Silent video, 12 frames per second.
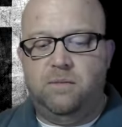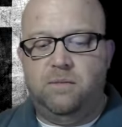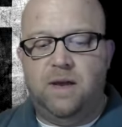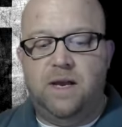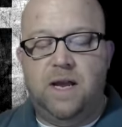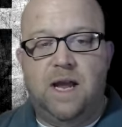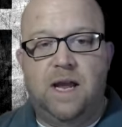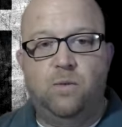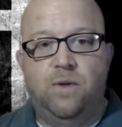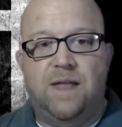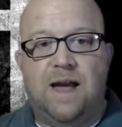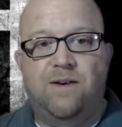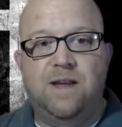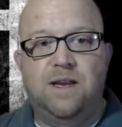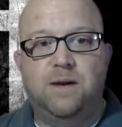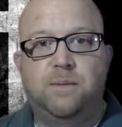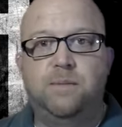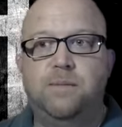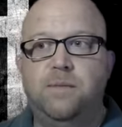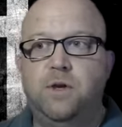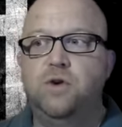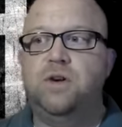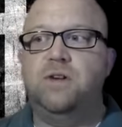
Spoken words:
And without him, you